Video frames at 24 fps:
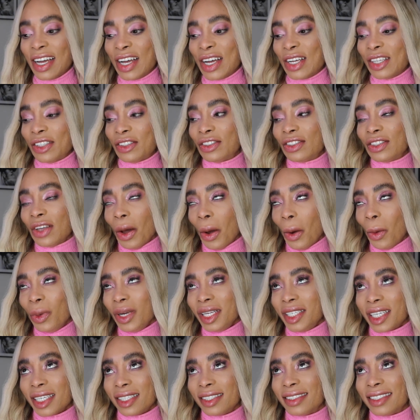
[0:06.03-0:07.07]
So we're
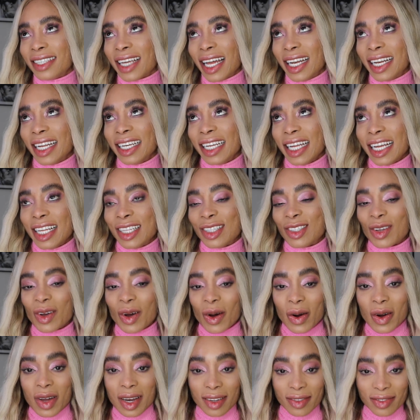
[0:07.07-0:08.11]
just getting into
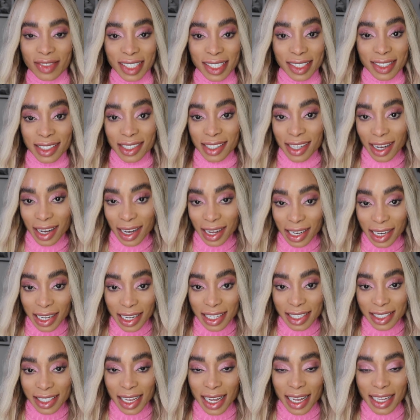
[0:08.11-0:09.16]
all of these
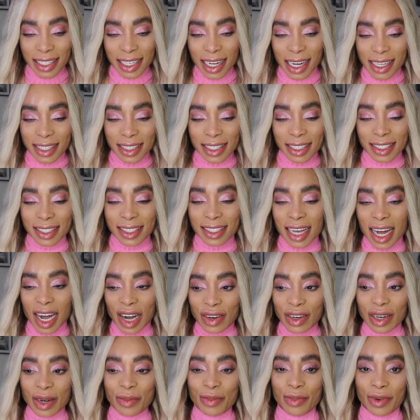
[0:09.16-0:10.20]
colors that
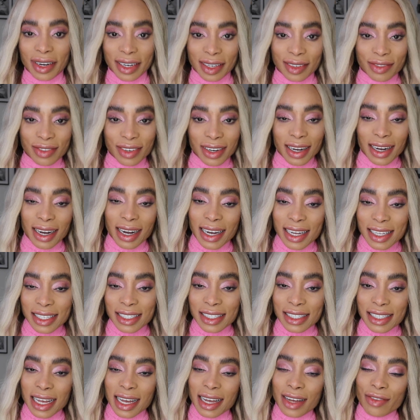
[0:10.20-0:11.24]
Zara bring for
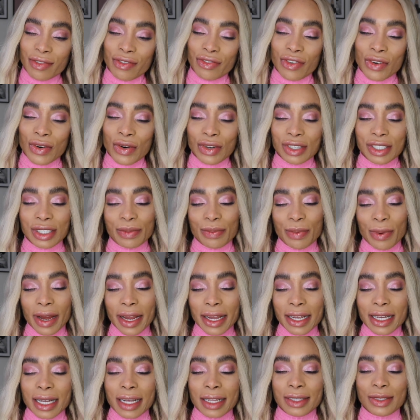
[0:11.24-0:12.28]
us for
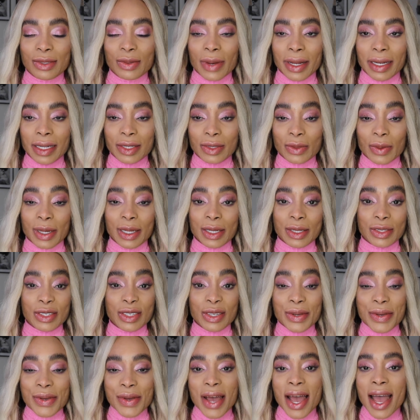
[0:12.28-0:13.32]
spring
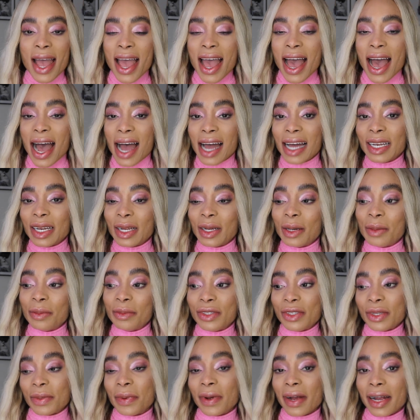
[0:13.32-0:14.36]
2022, and I'm
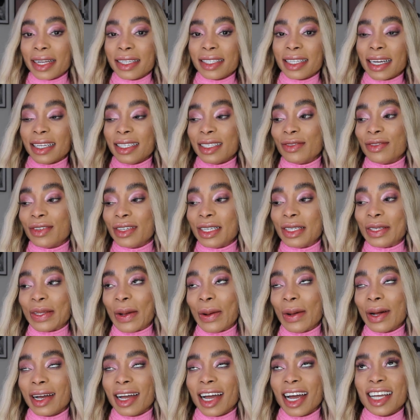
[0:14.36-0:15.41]
super excited for this
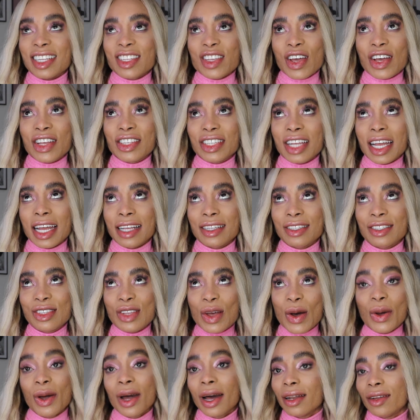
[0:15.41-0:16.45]
haul, guys, because it's
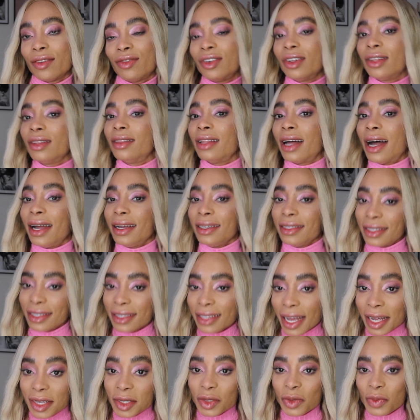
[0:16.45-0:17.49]
so colorful, like the
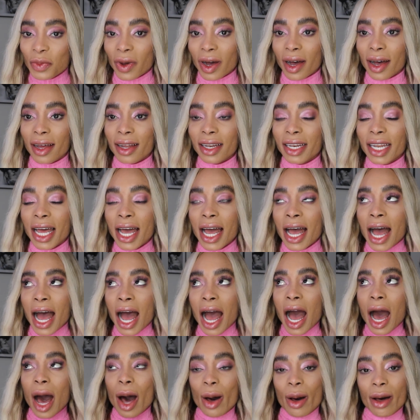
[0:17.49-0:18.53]
next one.
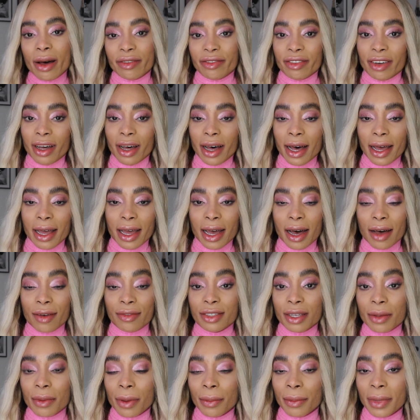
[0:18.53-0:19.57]
However, I have
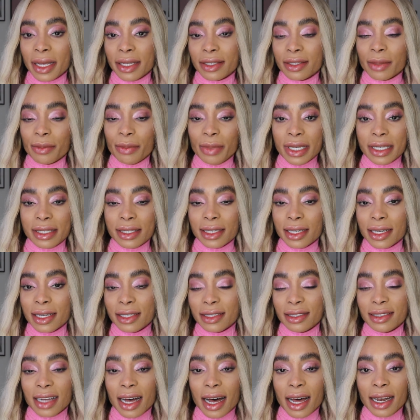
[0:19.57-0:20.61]
some amazing
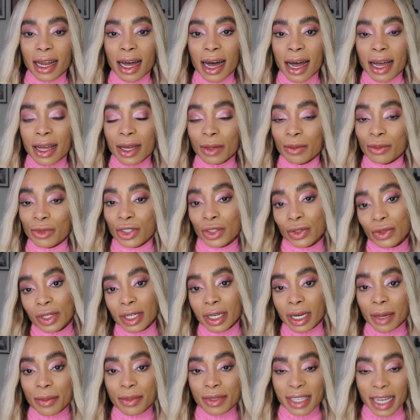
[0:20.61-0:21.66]
pieces that I am truly
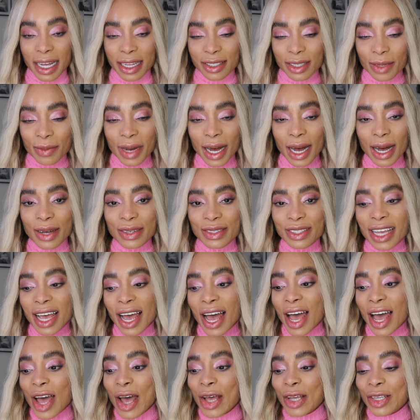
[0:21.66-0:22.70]
obsessed about,
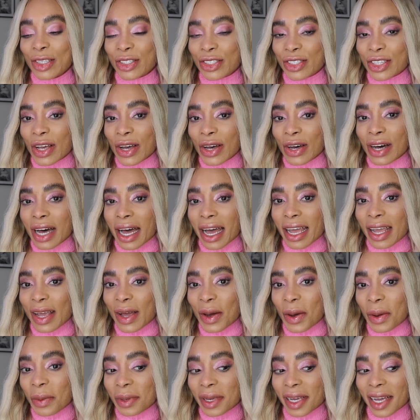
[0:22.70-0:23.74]
so I
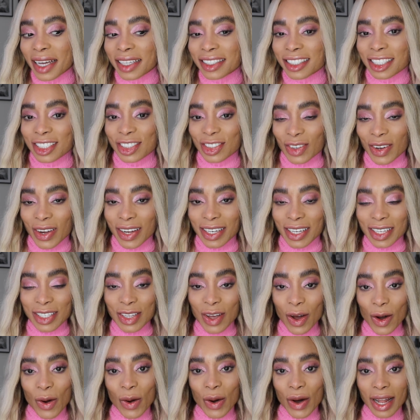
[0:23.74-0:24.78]
hope you guys enjoy this
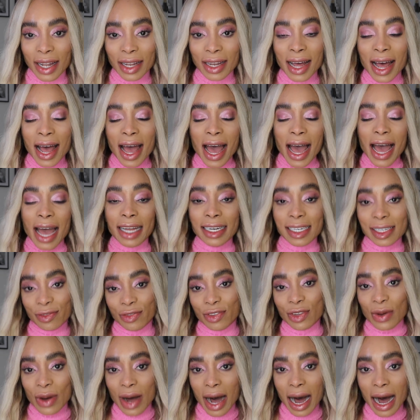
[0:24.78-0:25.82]
haul. And if
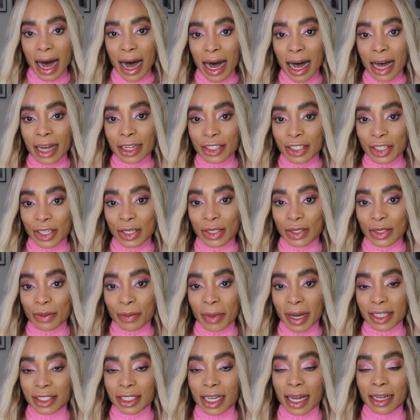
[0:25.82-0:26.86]
you are new to
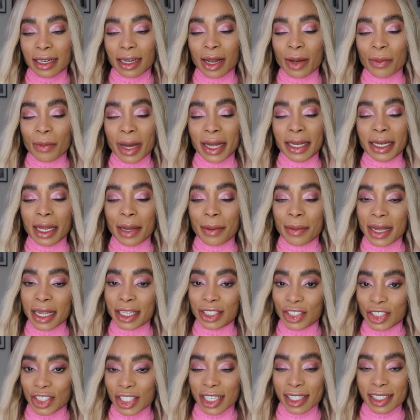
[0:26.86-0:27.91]
my channel, my name
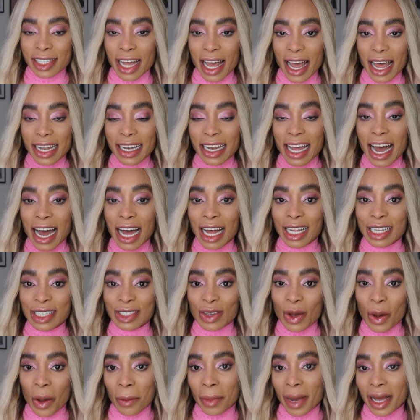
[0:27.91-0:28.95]
is Jazen, and
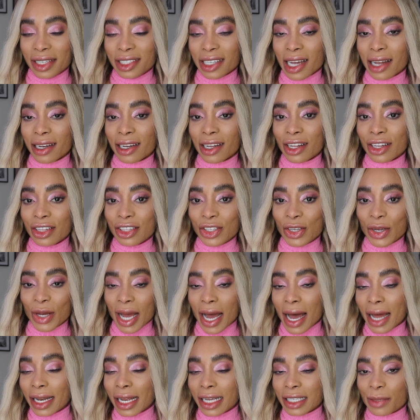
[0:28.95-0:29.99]
on my channel you
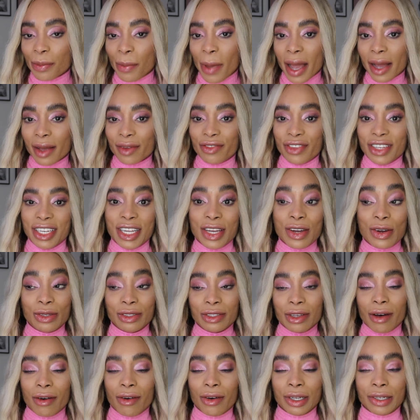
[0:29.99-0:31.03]
can expect
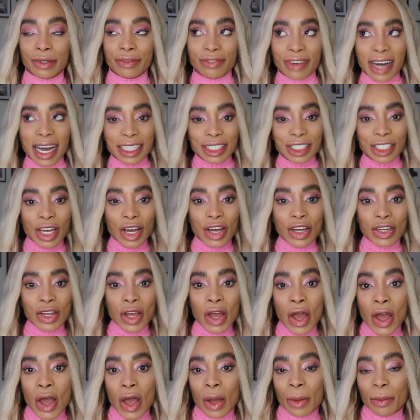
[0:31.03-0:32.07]
videos on fashion,
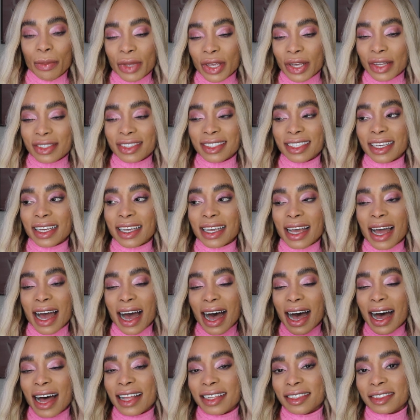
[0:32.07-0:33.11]
beauty,
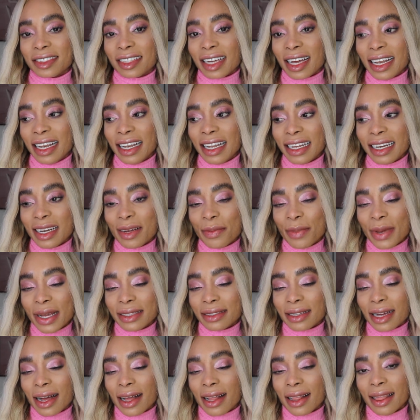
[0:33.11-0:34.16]
and a little
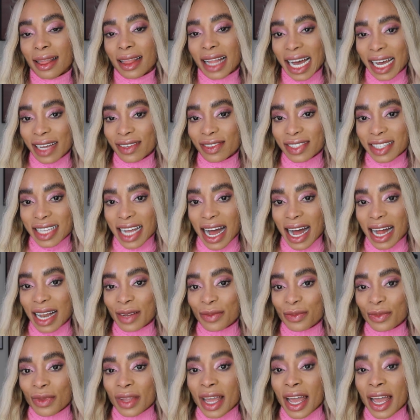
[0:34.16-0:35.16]
bit of lifestyle.